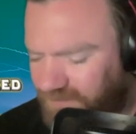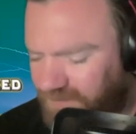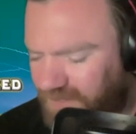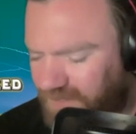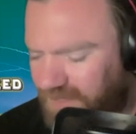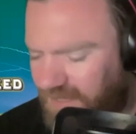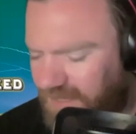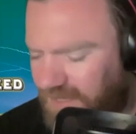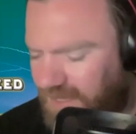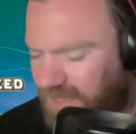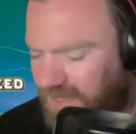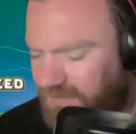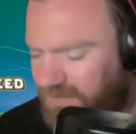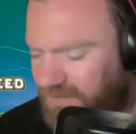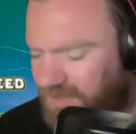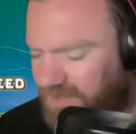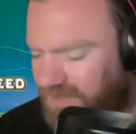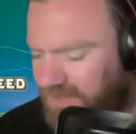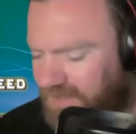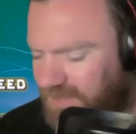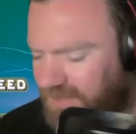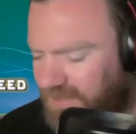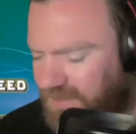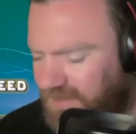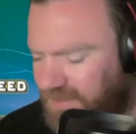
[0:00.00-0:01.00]
Um,
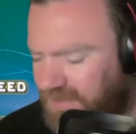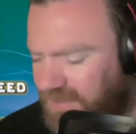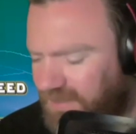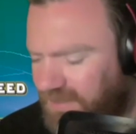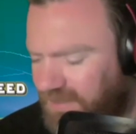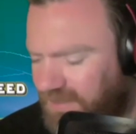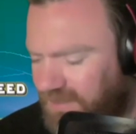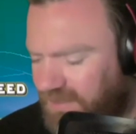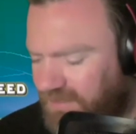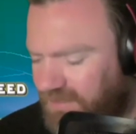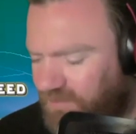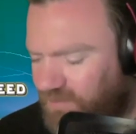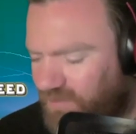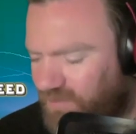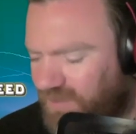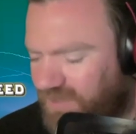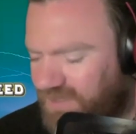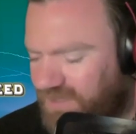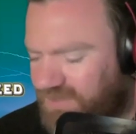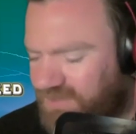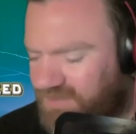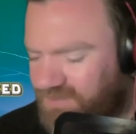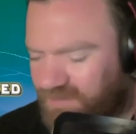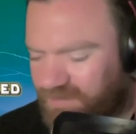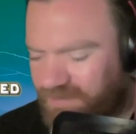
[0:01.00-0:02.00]

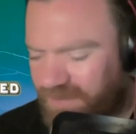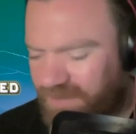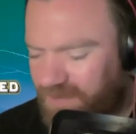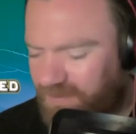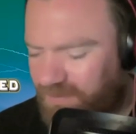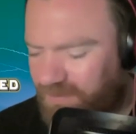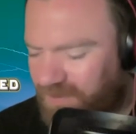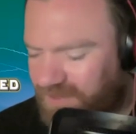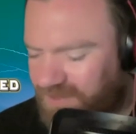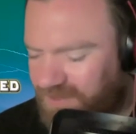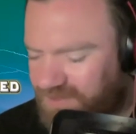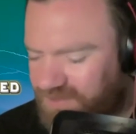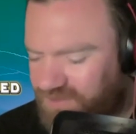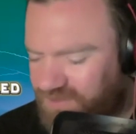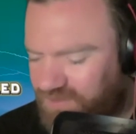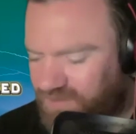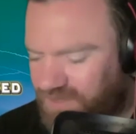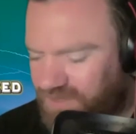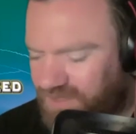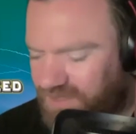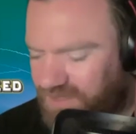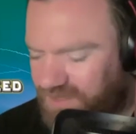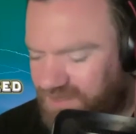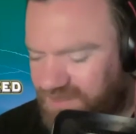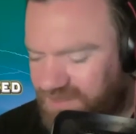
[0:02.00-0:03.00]
minus
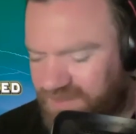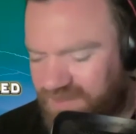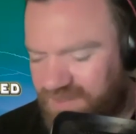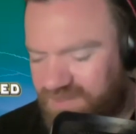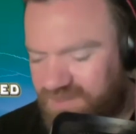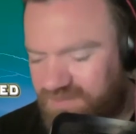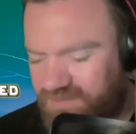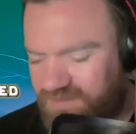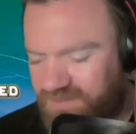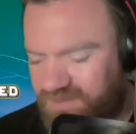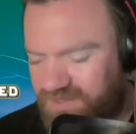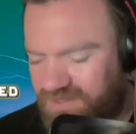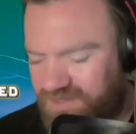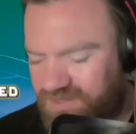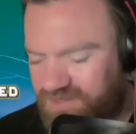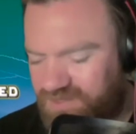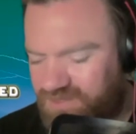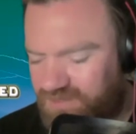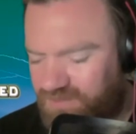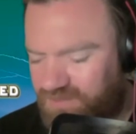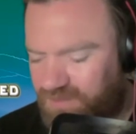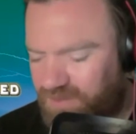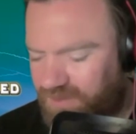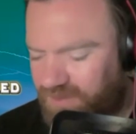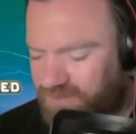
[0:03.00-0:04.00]
20 in contested possessions
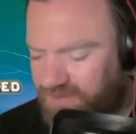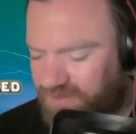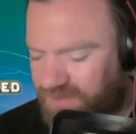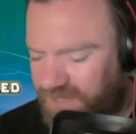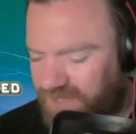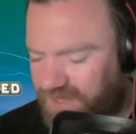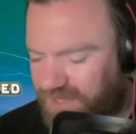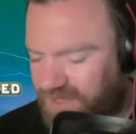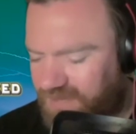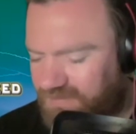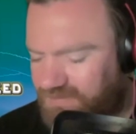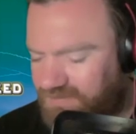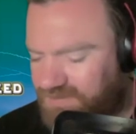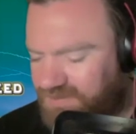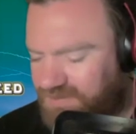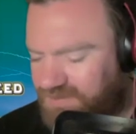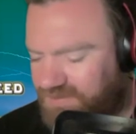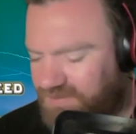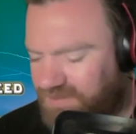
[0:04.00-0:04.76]
in both games.